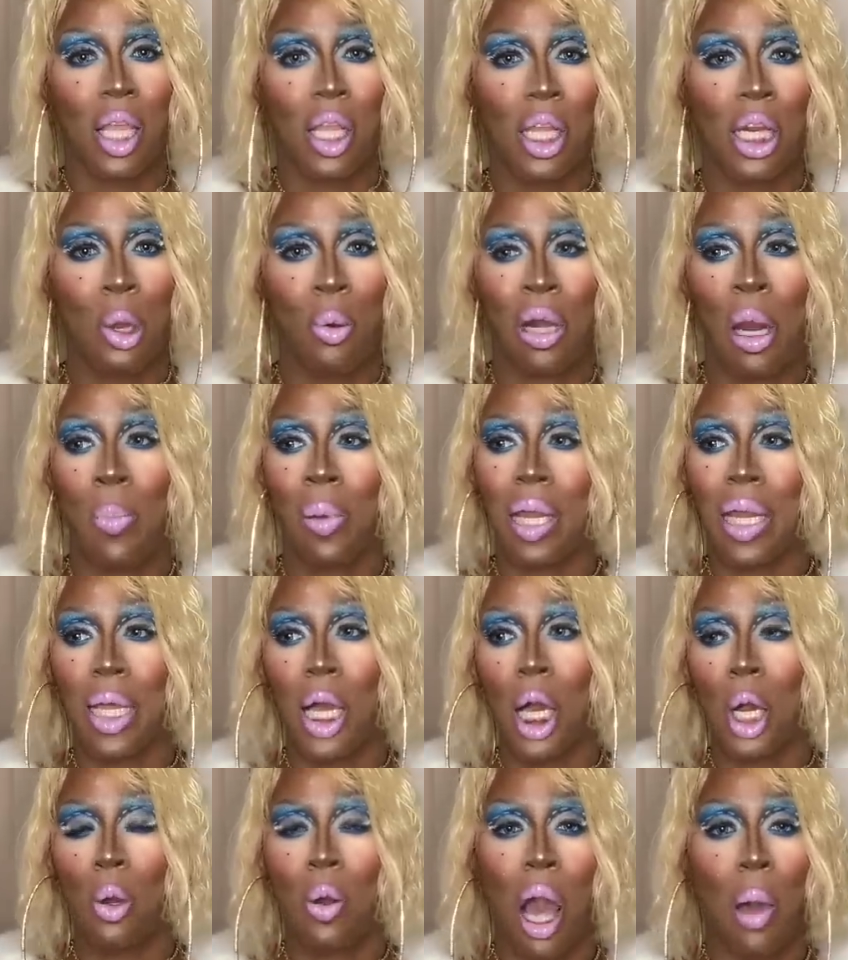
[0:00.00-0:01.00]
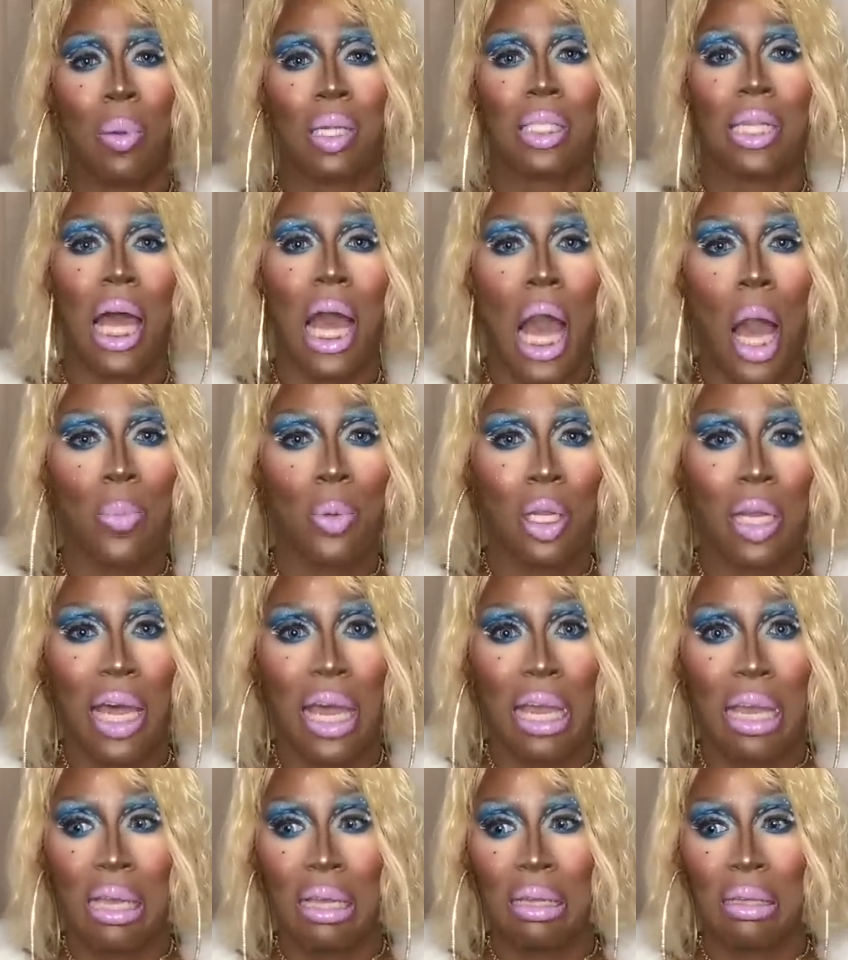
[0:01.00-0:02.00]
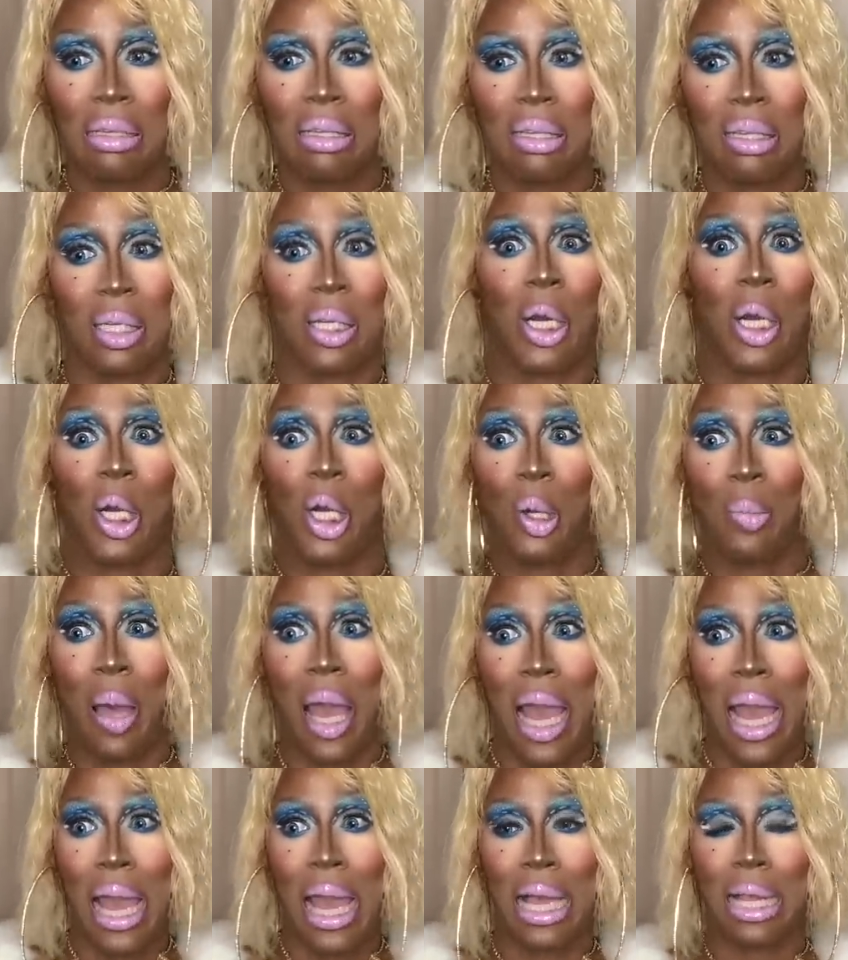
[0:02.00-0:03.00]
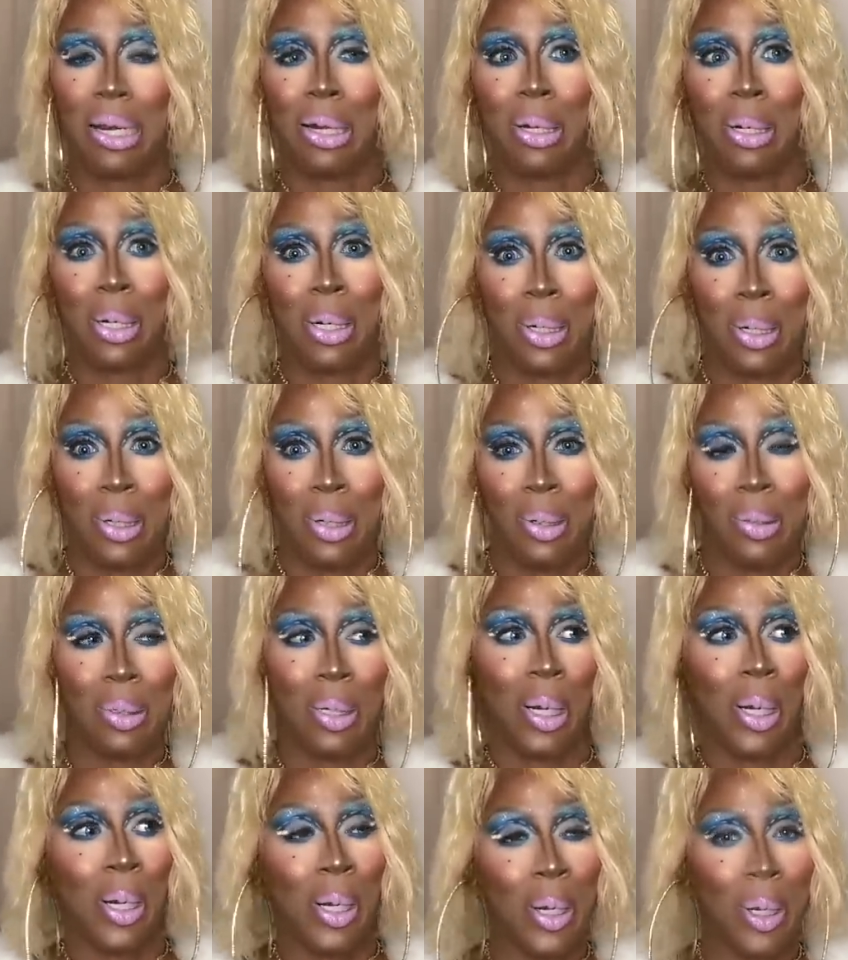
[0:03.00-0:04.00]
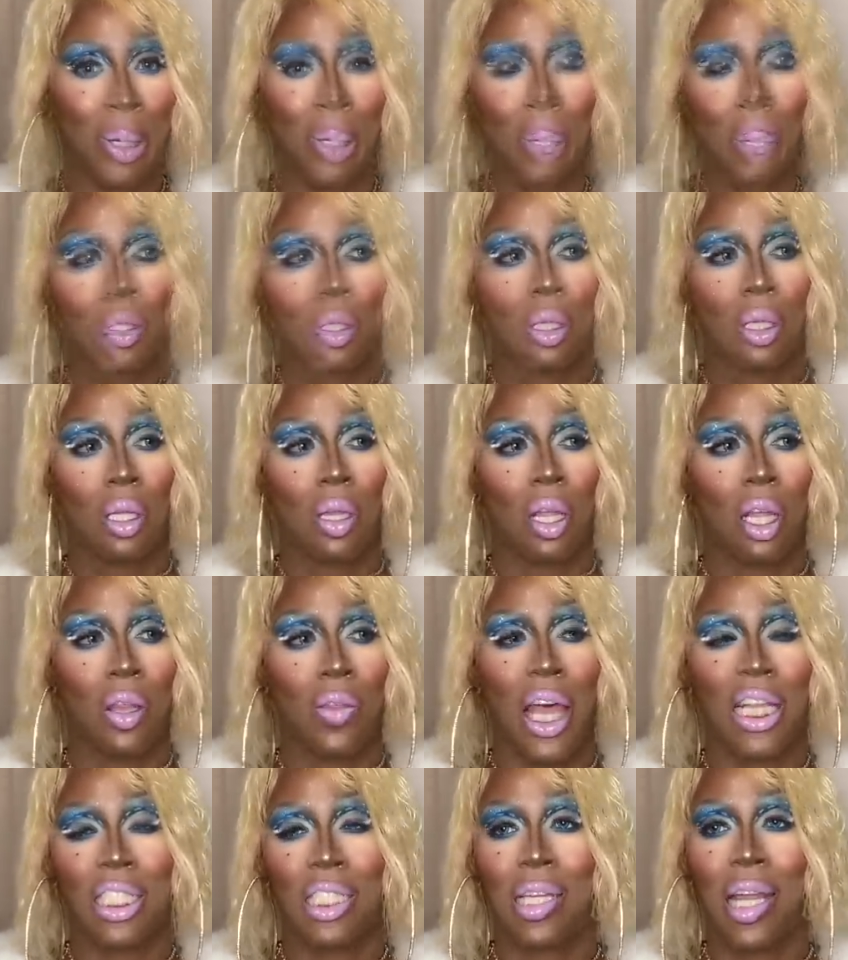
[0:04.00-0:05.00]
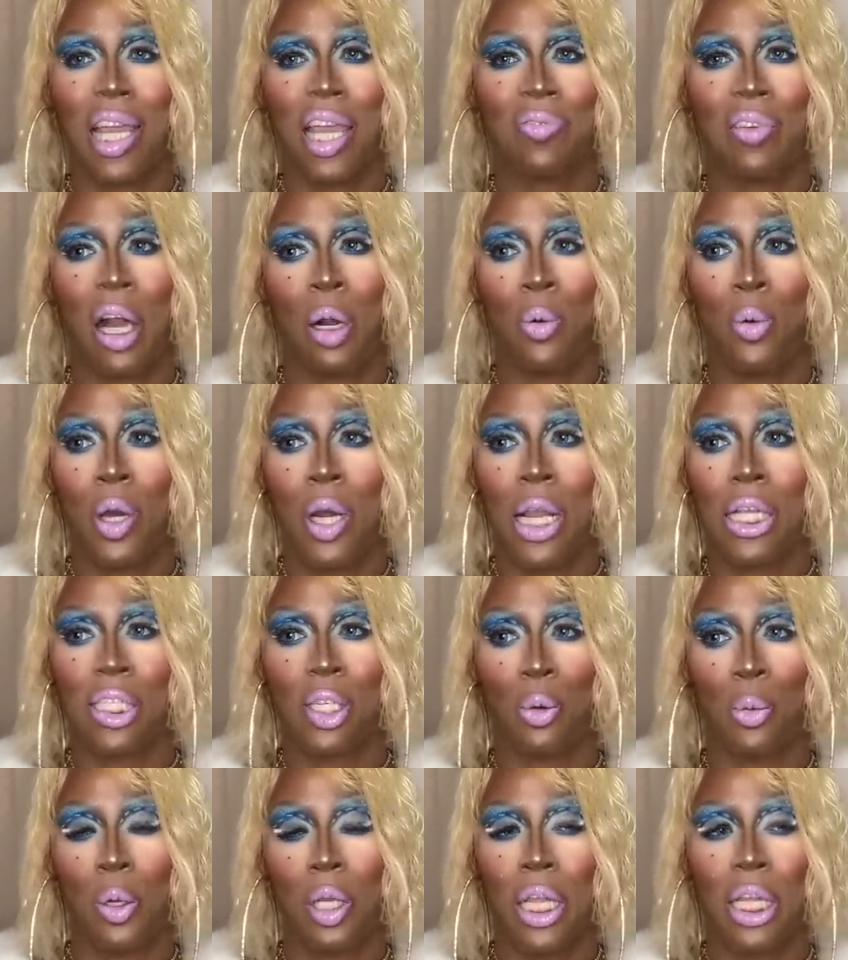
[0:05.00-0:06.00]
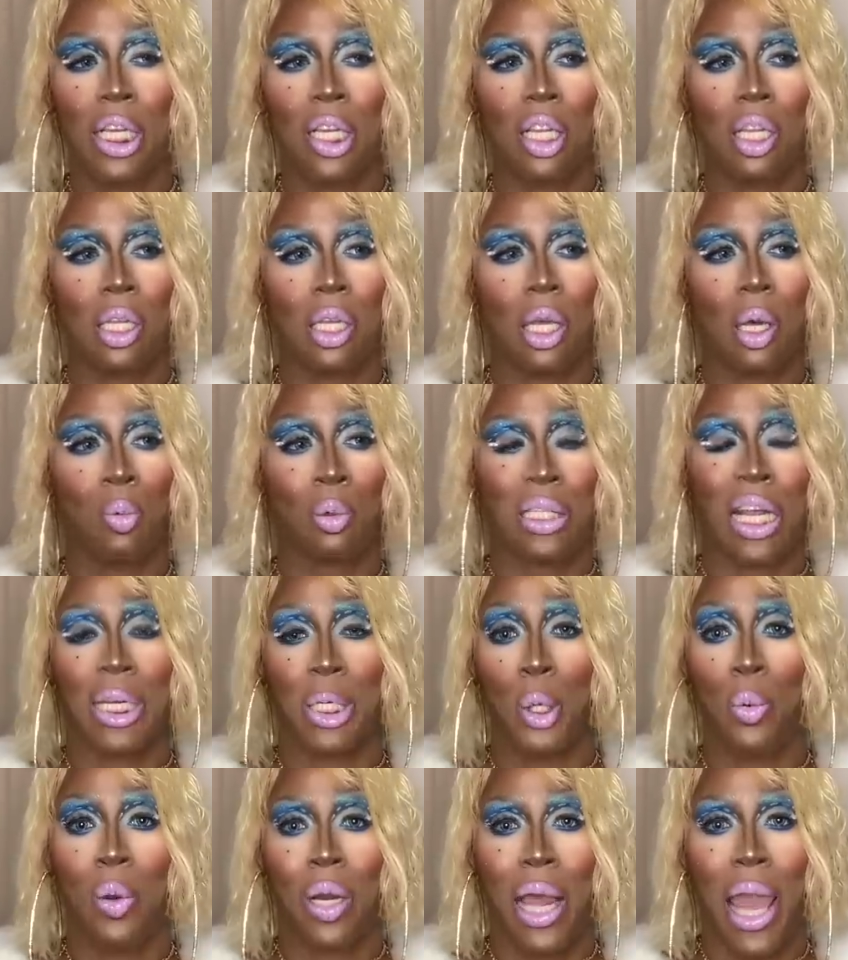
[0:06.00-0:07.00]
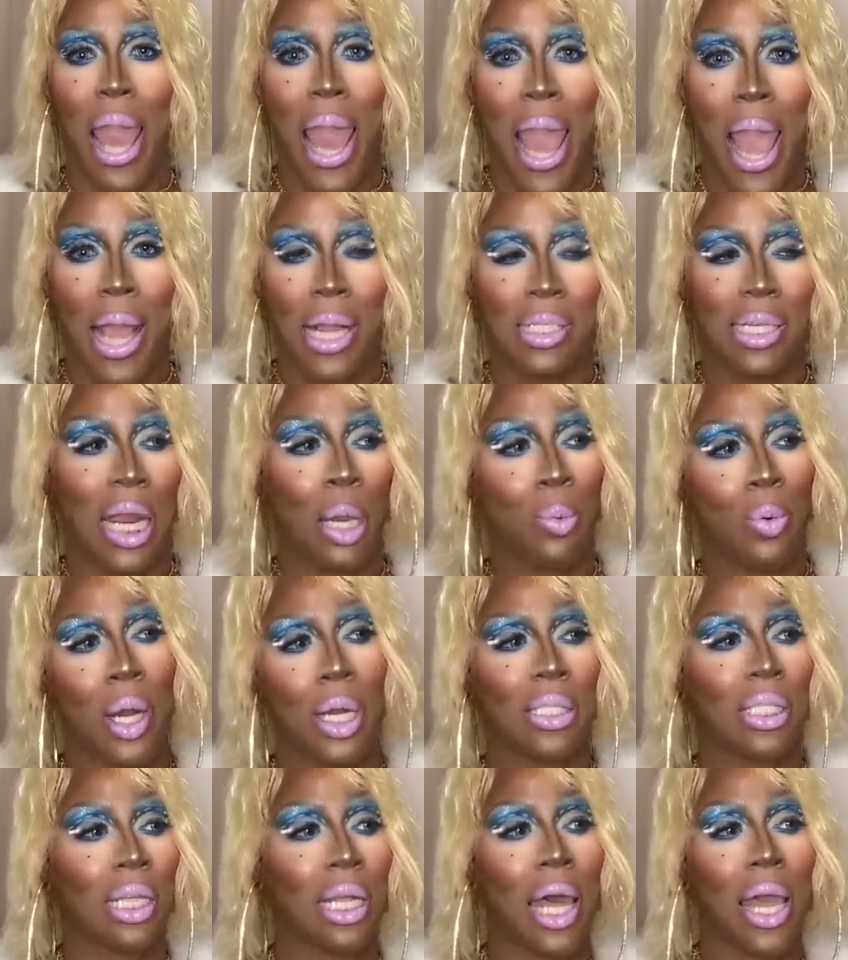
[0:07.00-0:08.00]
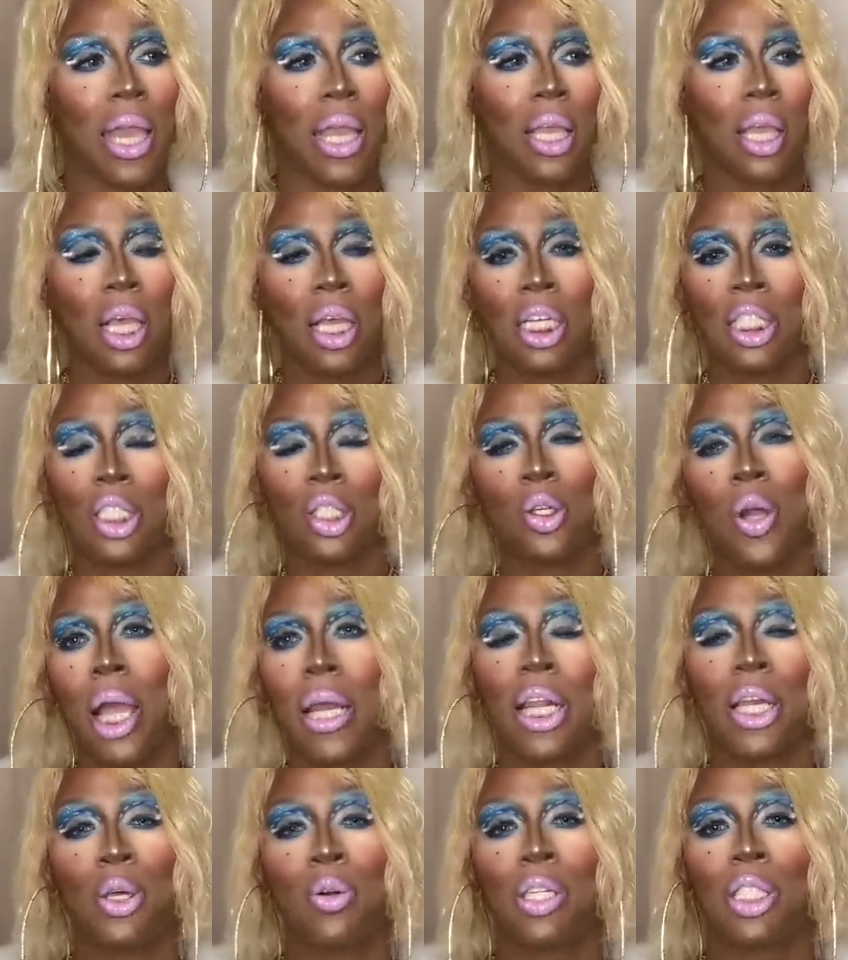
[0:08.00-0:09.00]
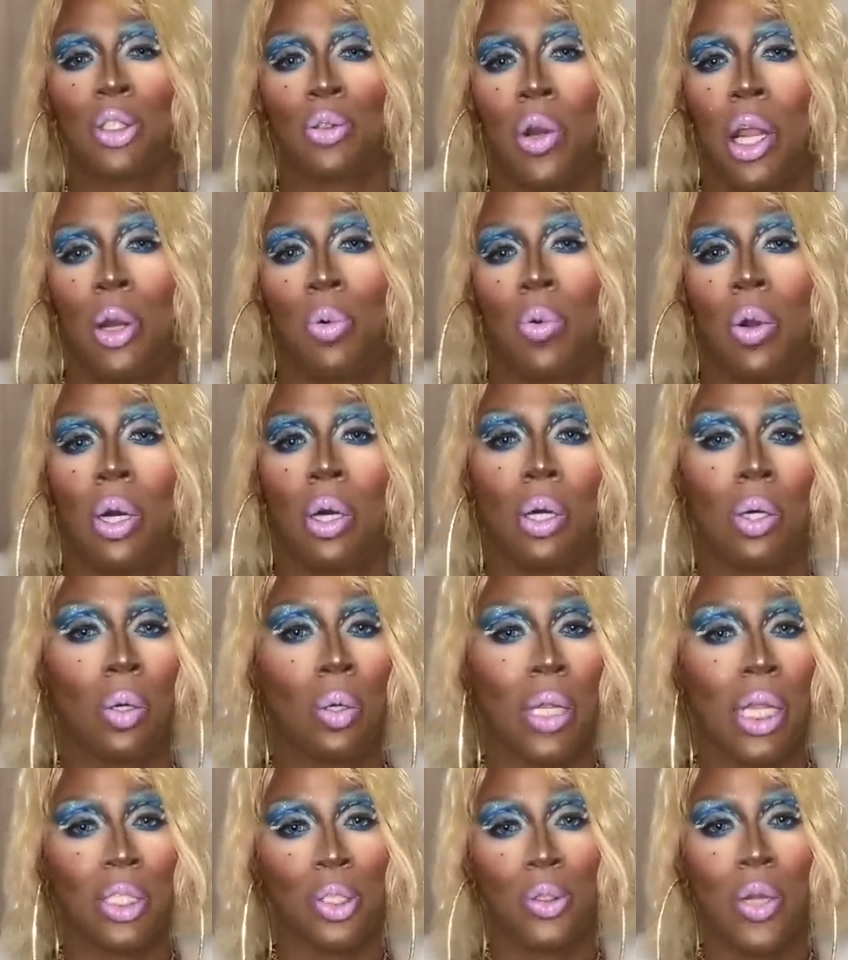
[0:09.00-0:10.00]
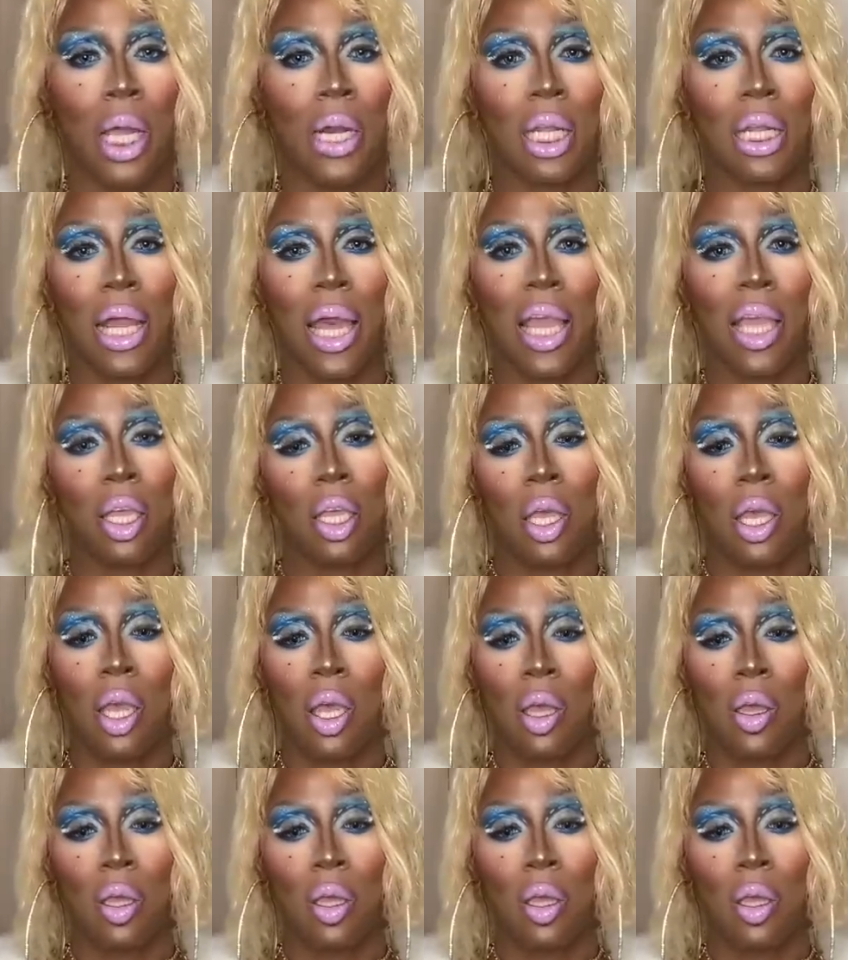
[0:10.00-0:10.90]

Like, you know, when I'm like, oh, I'm a top, they're like, girl, bye, girl. That's just like, if I wanted to really, which I do want to act, and I wanted to like try to do a straight role and try to like